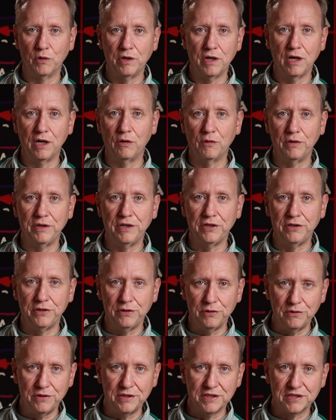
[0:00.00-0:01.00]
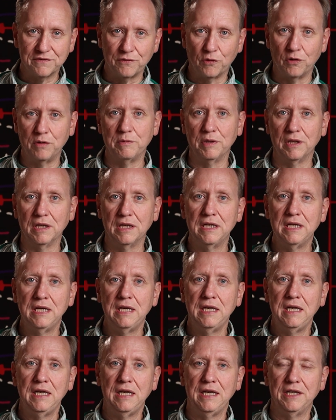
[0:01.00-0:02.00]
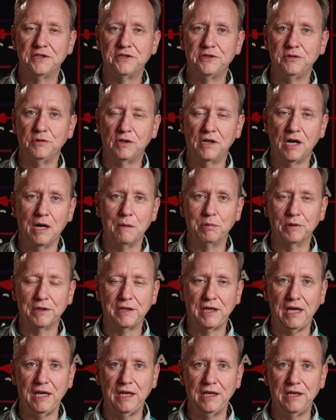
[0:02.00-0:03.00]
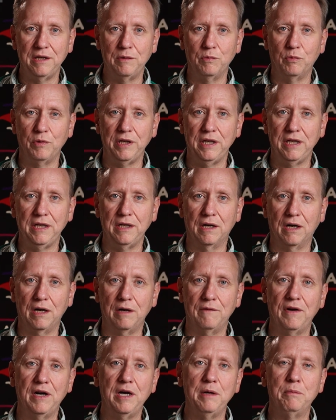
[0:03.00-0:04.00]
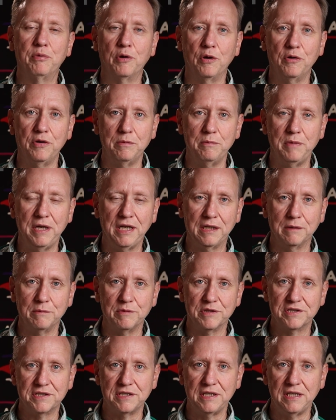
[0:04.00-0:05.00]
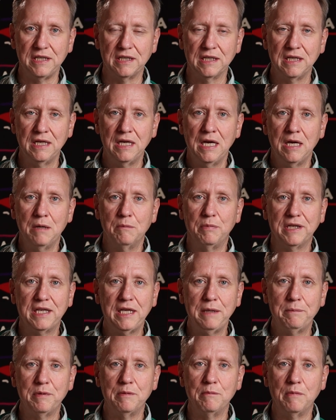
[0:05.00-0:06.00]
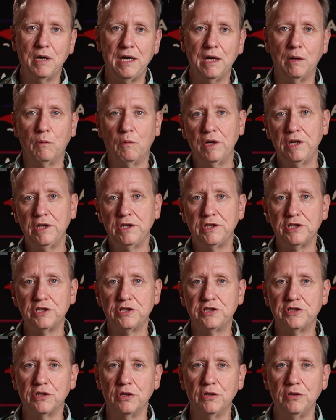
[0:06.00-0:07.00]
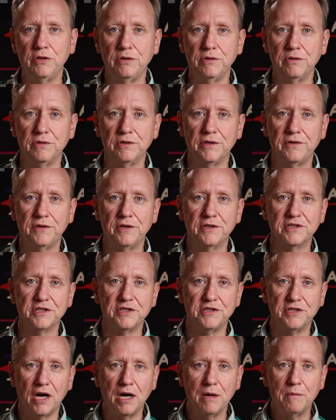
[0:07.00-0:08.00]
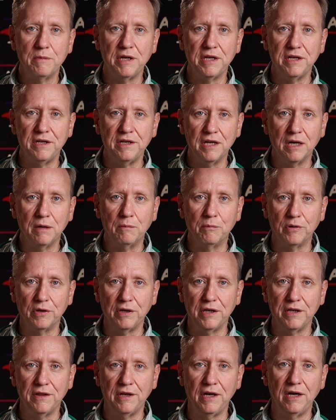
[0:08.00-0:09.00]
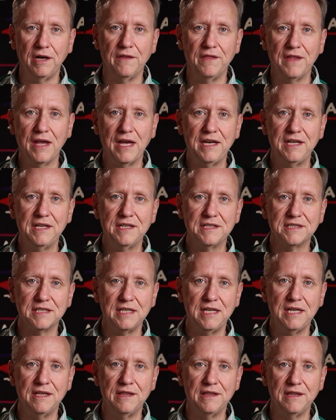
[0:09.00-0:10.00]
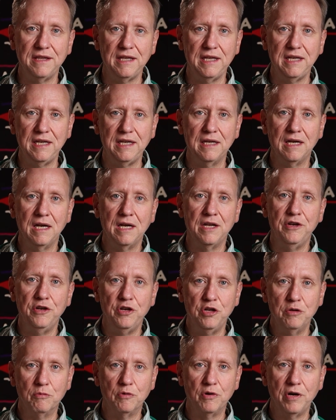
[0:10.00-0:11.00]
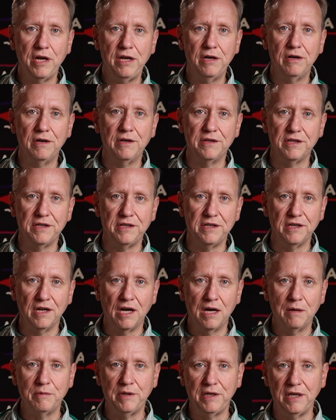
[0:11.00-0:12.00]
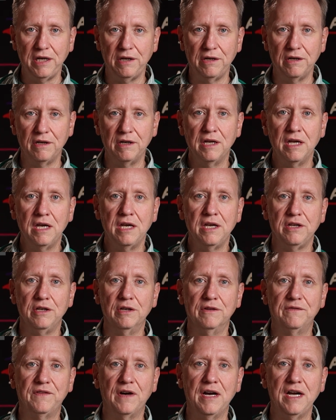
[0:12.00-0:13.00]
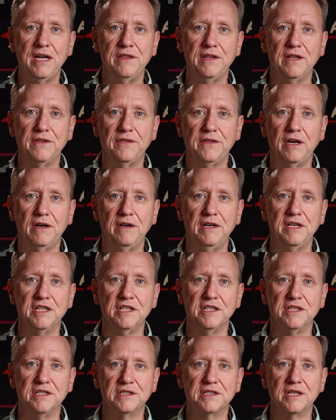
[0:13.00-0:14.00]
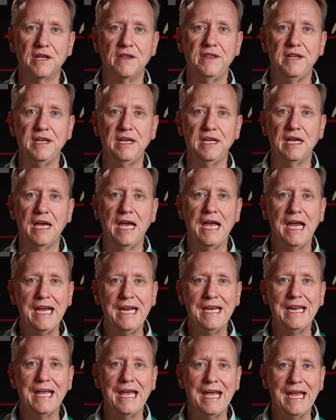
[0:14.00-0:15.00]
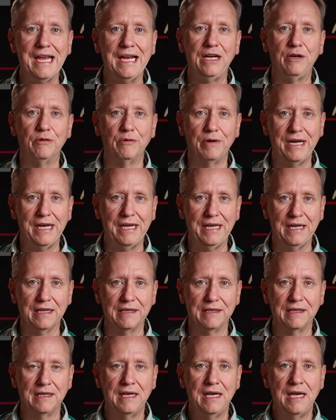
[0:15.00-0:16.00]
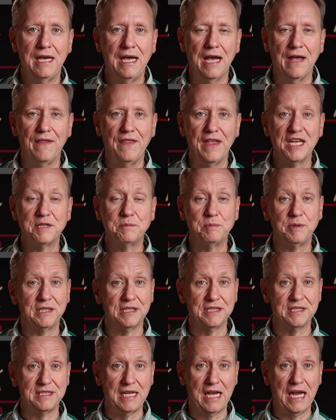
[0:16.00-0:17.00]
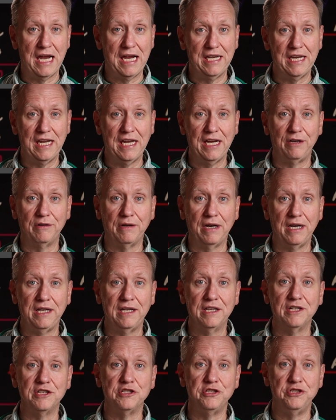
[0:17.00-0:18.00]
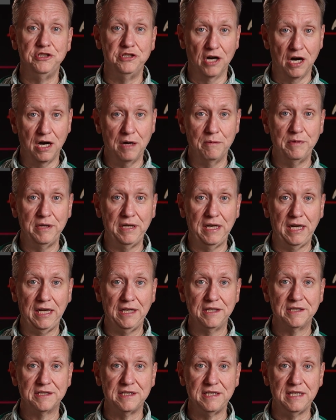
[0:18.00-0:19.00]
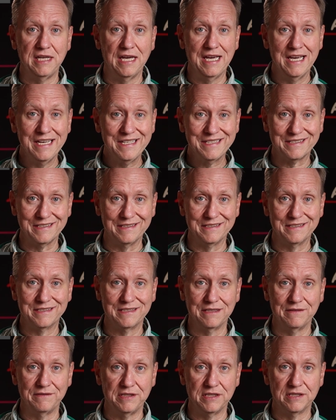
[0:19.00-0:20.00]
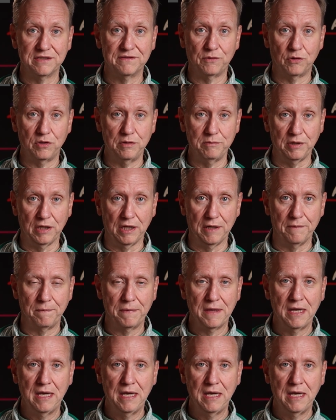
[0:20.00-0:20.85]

we're not going to do this formula. It's too complicated. We are very prone to make a mistake. But keep in mind, I want to just show you that there's a dominant number in there, and that is in the numerator and the denominator, you'll find that there is the A to A gradient. And that's because the A to A gradient dominates the essence of this formula.